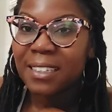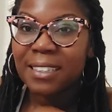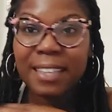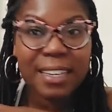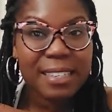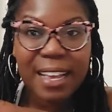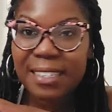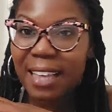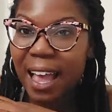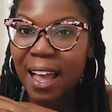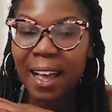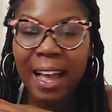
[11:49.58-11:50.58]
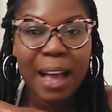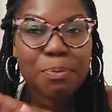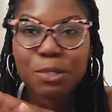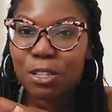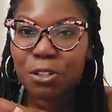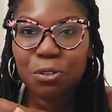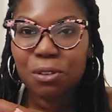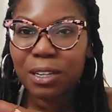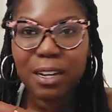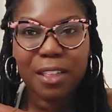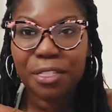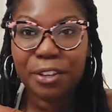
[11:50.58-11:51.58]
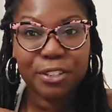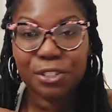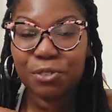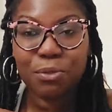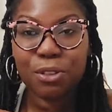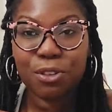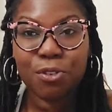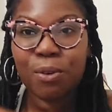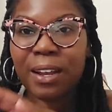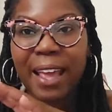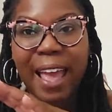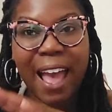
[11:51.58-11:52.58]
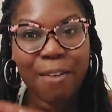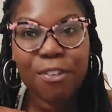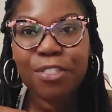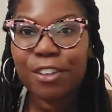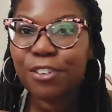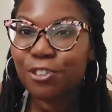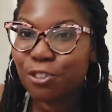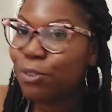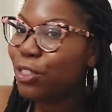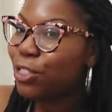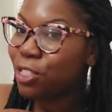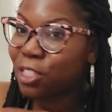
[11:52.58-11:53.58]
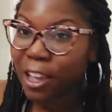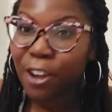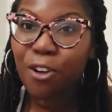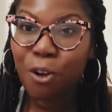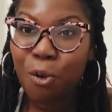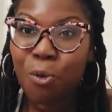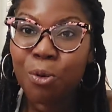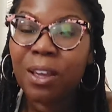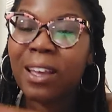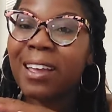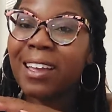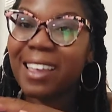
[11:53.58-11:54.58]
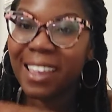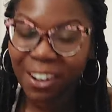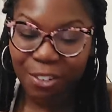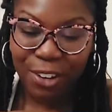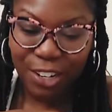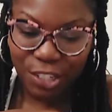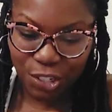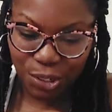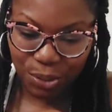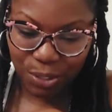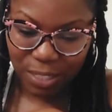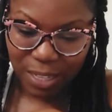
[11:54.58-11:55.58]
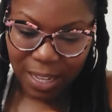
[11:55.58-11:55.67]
This has absolutely nothing to do with you and everything to do with their own inner issues.